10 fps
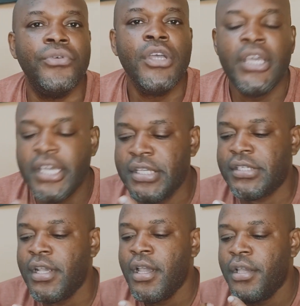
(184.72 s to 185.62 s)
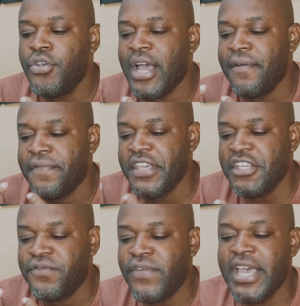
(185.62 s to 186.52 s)
to is you have
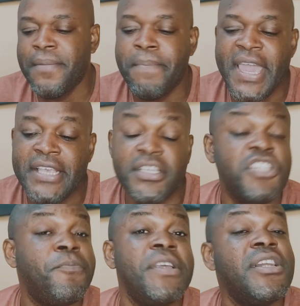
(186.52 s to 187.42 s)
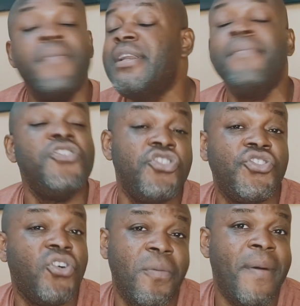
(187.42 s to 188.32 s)
these fan base. Let me
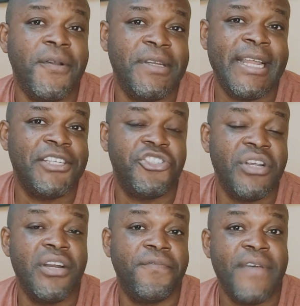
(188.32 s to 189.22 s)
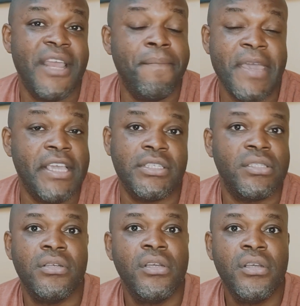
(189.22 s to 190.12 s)
just talk about the Nigerian fan
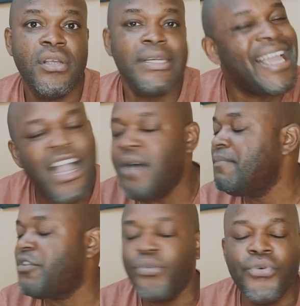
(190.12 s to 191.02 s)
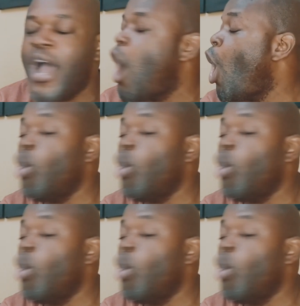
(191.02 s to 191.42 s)
base. They come through